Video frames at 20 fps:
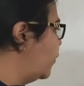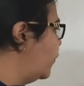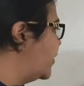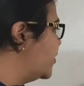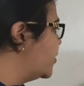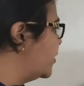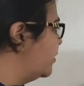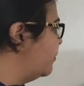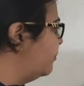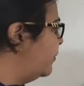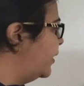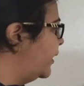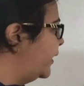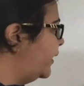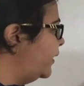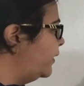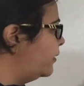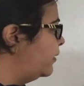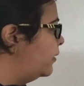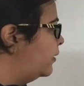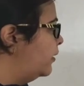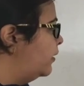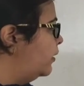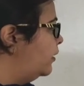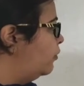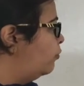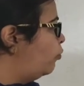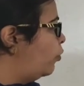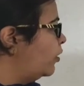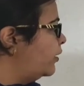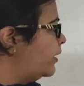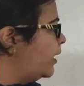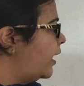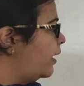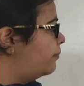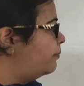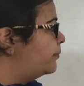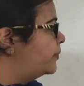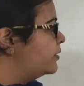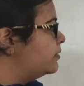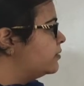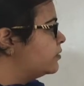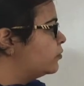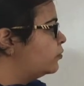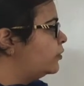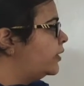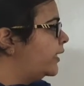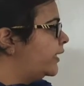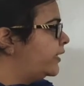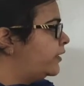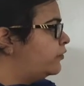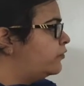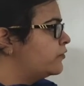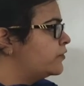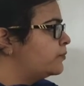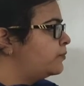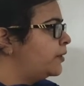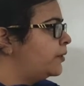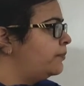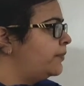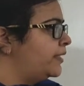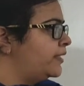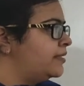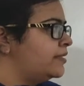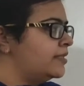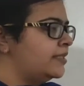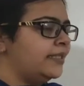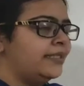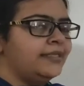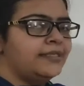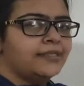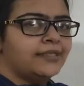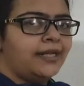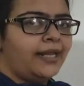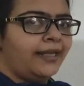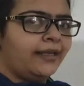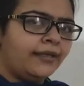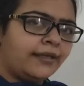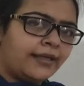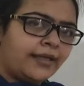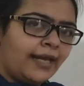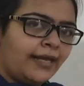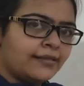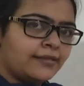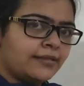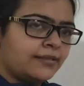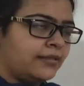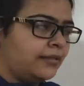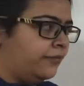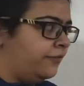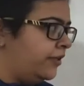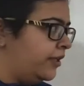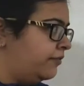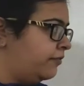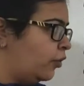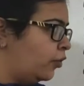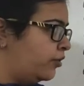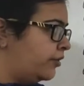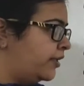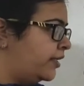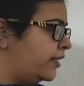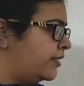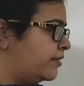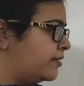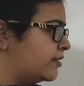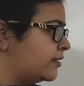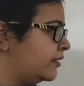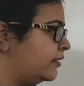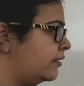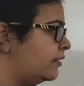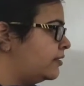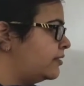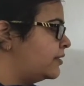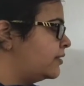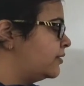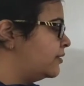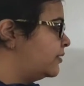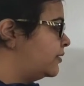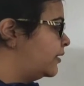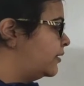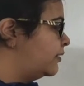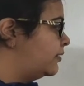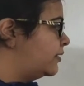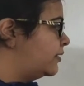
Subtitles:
Question number 8, what happens to the endosperm in seeds like castor? We have already discussed